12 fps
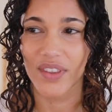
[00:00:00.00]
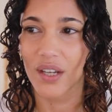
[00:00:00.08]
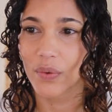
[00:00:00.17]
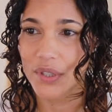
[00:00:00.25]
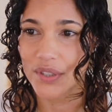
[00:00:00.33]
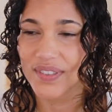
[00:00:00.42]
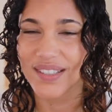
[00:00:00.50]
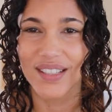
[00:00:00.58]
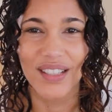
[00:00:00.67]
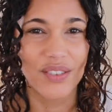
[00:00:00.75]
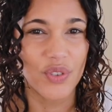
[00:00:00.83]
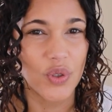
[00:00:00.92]
what do you say,
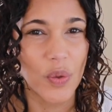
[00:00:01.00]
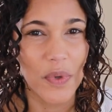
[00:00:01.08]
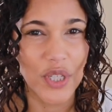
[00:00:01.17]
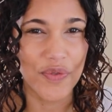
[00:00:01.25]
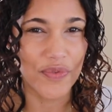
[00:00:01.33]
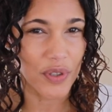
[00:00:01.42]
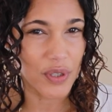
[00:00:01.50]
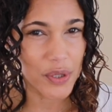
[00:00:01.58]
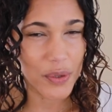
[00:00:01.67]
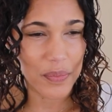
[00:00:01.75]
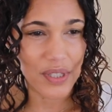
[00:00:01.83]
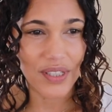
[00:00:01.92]
not so much
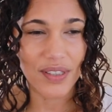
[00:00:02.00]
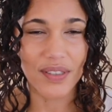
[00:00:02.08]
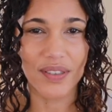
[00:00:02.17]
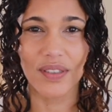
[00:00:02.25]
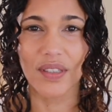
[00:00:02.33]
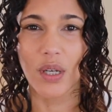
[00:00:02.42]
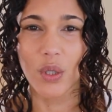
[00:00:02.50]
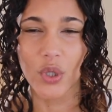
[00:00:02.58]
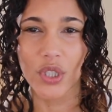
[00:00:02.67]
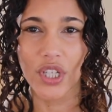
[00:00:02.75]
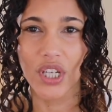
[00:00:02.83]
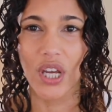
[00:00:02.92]
voluminous
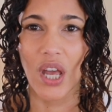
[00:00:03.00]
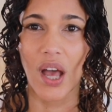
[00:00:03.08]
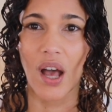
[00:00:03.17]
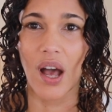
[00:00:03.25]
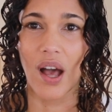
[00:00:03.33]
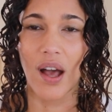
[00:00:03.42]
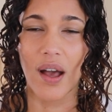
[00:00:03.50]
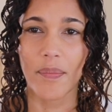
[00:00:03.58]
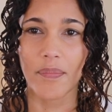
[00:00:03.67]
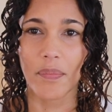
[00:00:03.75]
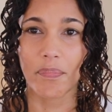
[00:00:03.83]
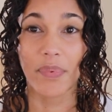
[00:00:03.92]
look,
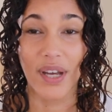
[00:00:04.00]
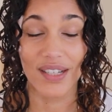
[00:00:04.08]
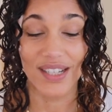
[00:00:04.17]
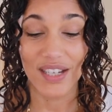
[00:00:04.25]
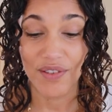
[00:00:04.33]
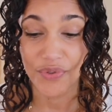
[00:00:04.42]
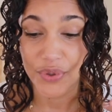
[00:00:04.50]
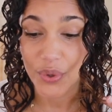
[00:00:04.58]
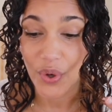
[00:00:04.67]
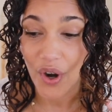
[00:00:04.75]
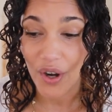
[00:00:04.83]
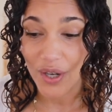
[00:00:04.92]
but if
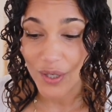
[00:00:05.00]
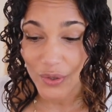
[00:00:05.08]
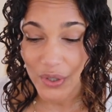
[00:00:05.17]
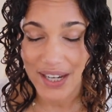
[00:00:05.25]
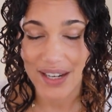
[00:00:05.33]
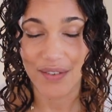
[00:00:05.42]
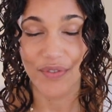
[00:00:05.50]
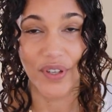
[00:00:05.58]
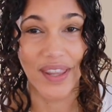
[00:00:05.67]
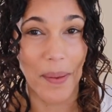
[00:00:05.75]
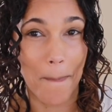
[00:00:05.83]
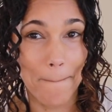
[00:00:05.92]
you are looking for
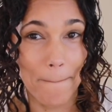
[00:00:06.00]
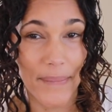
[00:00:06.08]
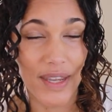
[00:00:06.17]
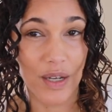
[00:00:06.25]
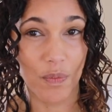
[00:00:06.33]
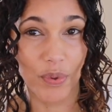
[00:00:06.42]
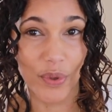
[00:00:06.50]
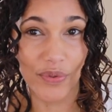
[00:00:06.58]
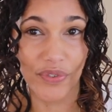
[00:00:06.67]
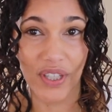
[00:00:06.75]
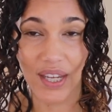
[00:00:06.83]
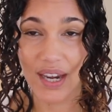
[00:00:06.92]
that big
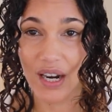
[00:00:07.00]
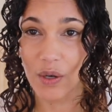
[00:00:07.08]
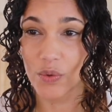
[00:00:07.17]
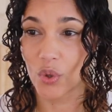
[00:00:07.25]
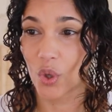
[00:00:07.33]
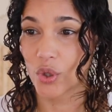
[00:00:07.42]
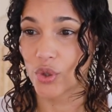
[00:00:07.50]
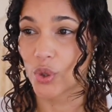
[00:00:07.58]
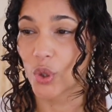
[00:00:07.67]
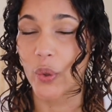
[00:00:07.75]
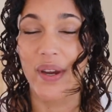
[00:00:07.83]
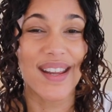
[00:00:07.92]
poofy hair or to
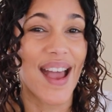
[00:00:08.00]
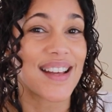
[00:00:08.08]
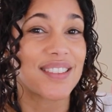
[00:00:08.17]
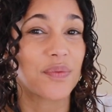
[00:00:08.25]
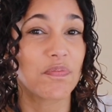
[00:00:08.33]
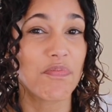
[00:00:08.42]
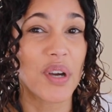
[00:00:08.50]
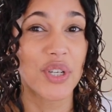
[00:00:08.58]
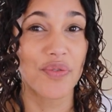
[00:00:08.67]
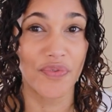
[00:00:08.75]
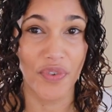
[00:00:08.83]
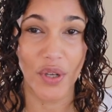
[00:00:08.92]
create as
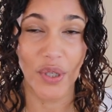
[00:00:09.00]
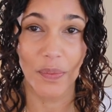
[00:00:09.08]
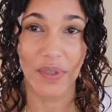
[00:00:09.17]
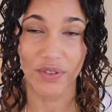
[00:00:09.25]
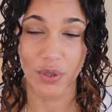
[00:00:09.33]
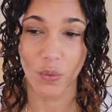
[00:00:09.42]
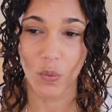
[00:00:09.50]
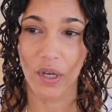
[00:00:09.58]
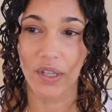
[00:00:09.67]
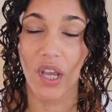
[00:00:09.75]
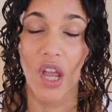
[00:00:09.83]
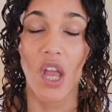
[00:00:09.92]
much volume as you
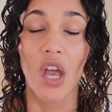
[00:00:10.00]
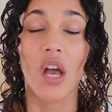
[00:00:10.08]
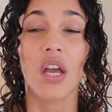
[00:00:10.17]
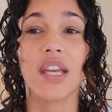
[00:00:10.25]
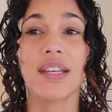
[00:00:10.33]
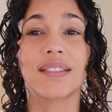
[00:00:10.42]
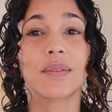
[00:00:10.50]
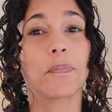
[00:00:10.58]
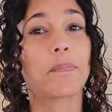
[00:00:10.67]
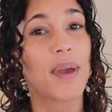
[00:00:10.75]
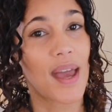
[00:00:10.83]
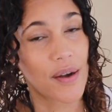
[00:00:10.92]
want, it's
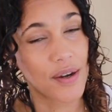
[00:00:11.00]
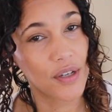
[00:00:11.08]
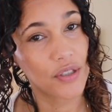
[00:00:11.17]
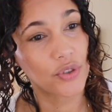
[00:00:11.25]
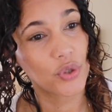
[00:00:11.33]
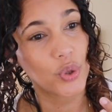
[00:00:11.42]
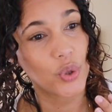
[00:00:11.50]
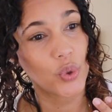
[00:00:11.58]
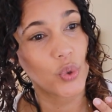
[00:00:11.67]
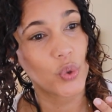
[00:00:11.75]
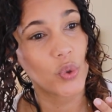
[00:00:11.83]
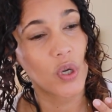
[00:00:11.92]
better
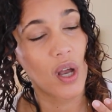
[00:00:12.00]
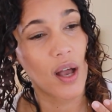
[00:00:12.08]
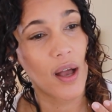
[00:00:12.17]
to